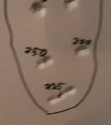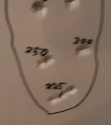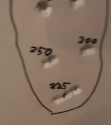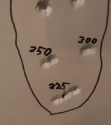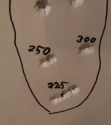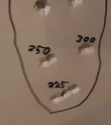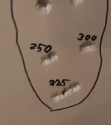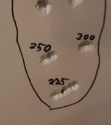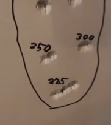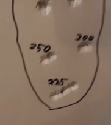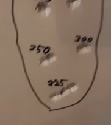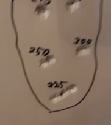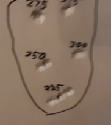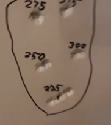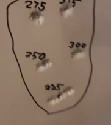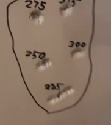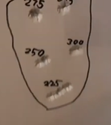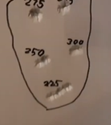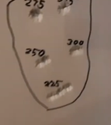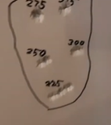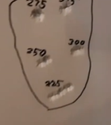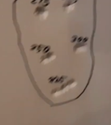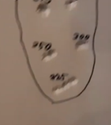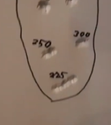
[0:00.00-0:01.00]
arrows,
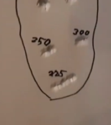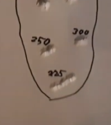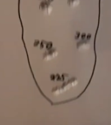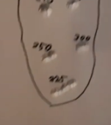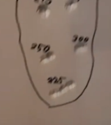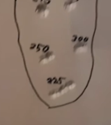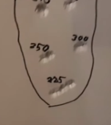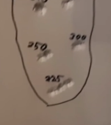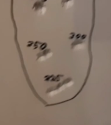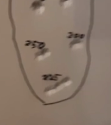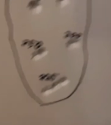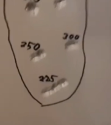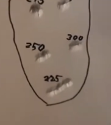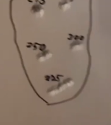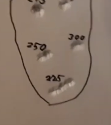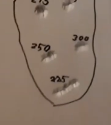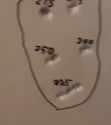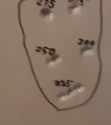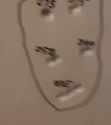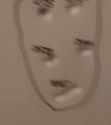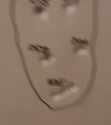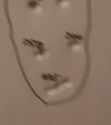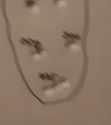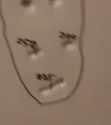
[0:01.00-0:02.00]
I didn't even knock
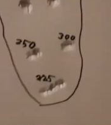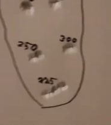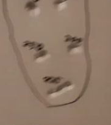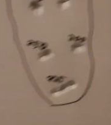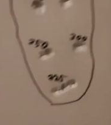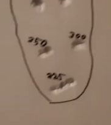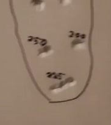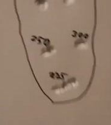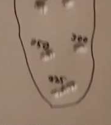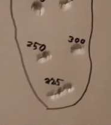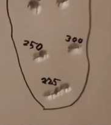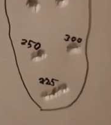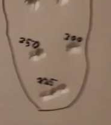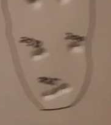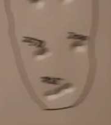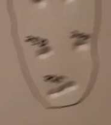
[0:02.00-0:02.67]
tune this arrow.